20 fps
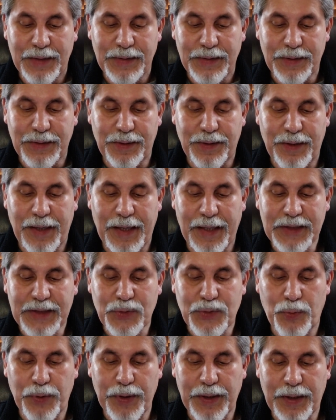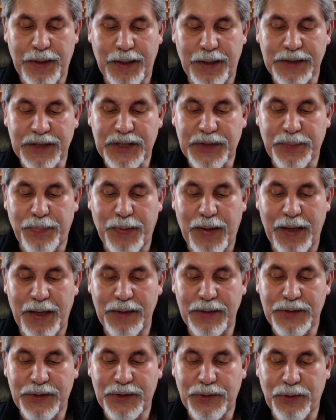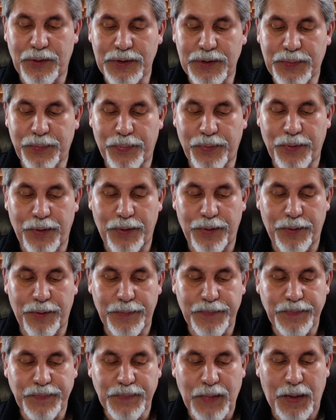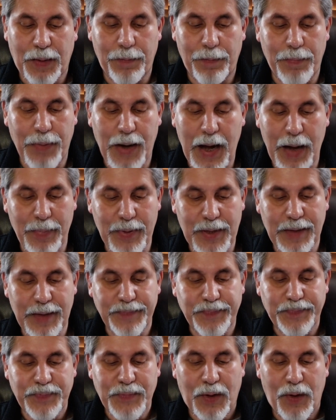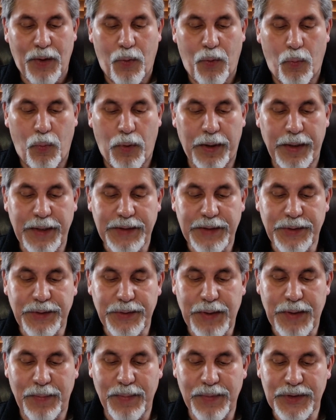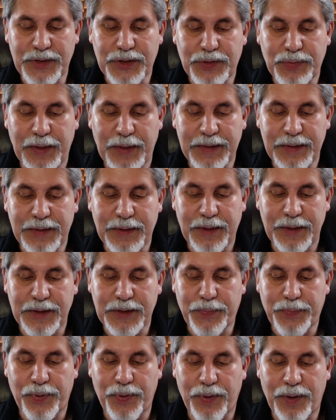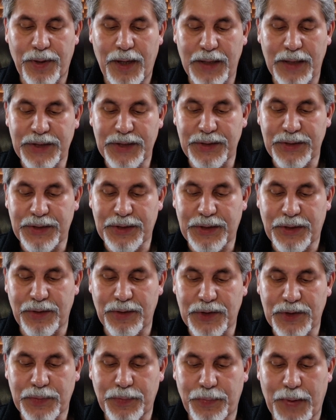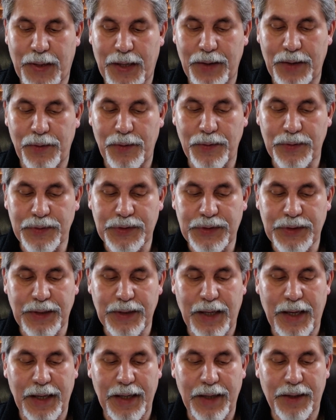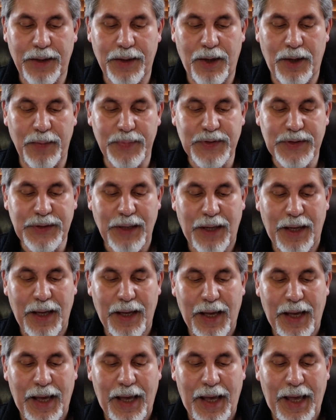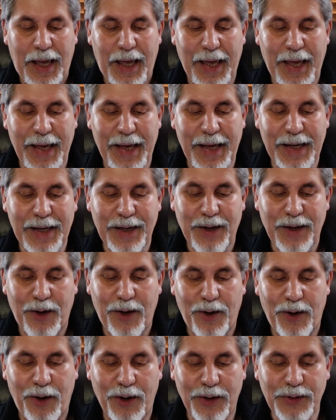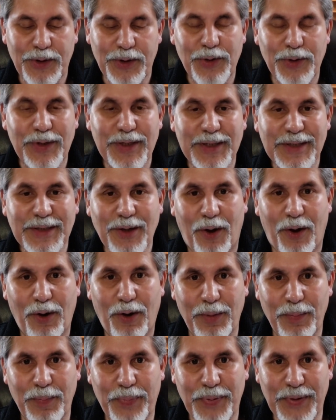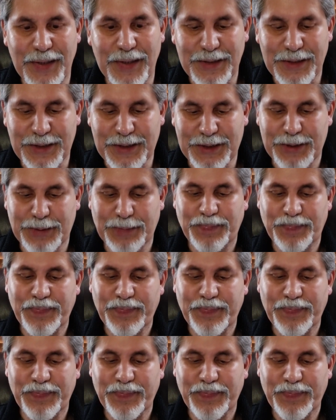The next week, an inspired church brother, Bobby, wanted to demonstrate his percussion skills by using a cupped hand under his armpits.